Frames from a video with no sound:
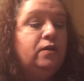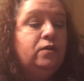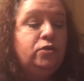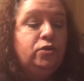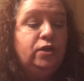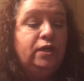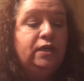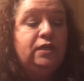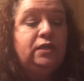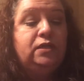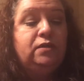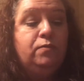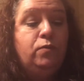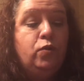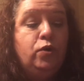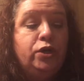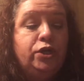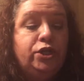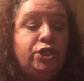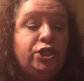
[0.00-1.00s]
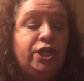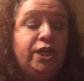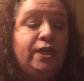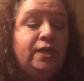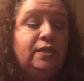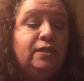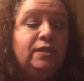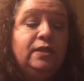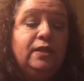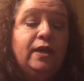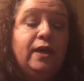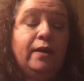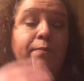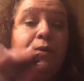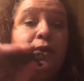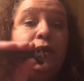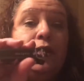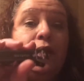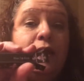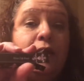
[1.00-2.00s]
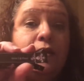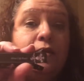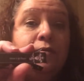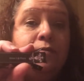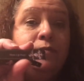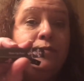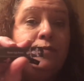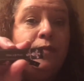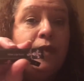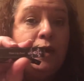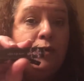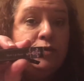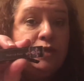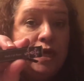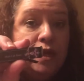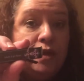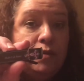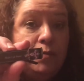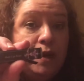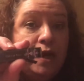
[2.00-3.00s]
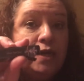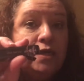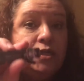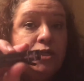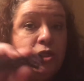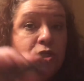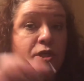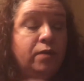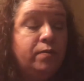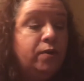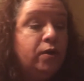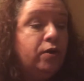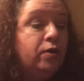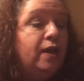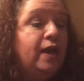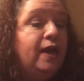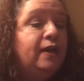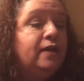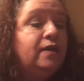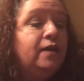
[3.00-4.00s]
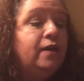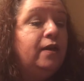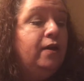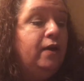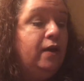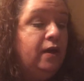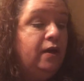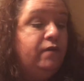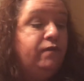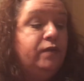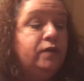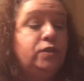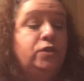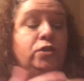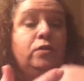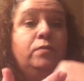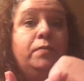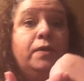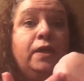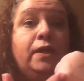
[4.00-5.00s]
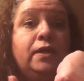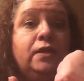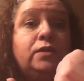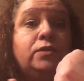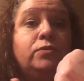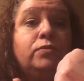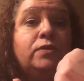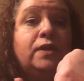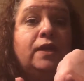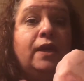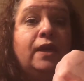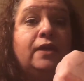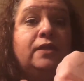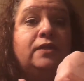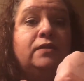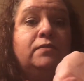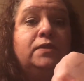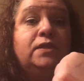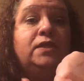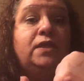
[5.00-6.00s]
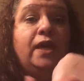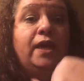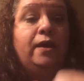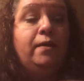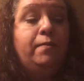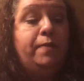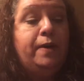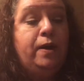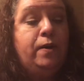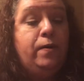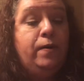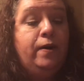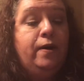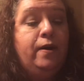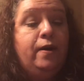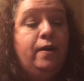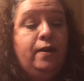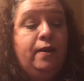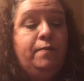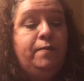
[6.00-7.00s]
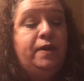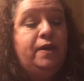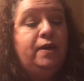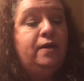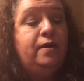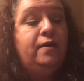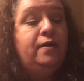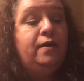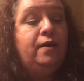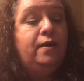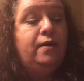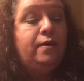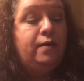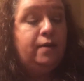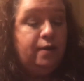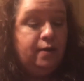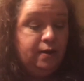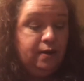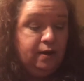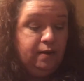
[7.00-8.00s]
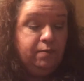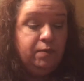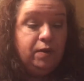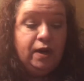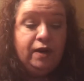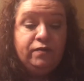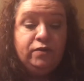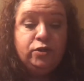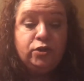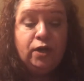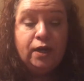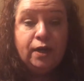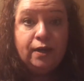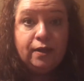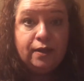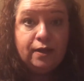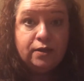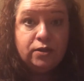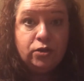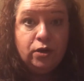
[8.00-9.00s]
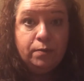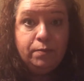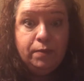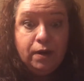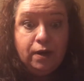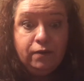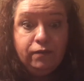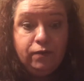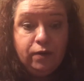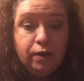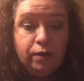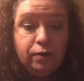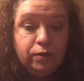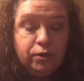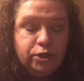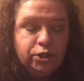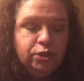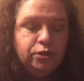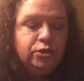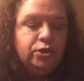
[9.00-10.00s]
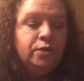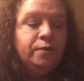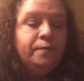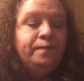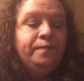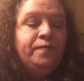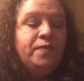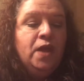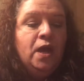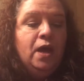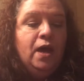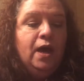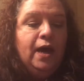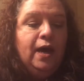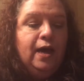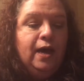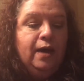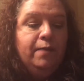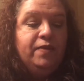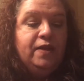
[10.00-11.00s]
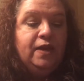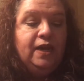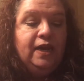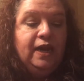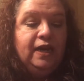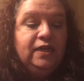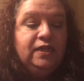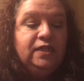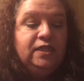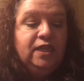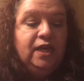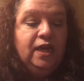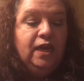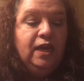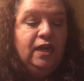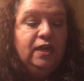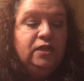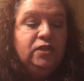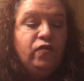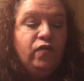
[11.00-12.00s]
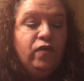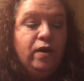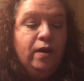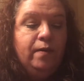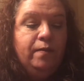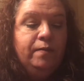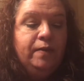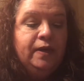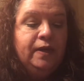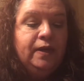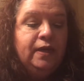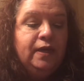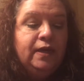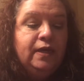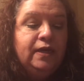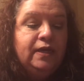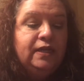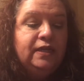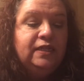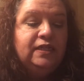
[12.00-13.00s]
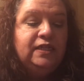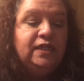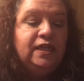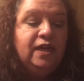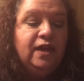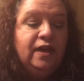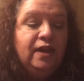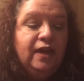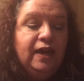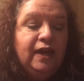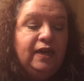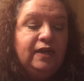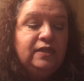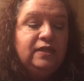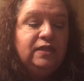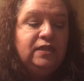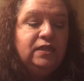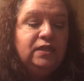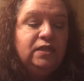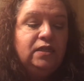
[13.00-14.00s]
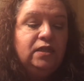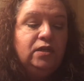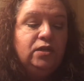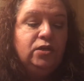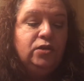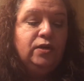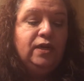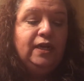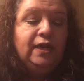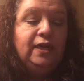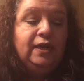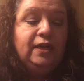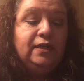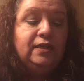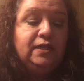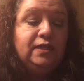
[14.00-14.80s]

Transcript: try some more shades in that, but that was out of the BoxyCharm, the Galactic. Feels good, but it's really got some staying power, let me tell you. I'm gonna have to try and get that scrubbed off before I go to church. The next thing is from DLS. It's the Dirty Little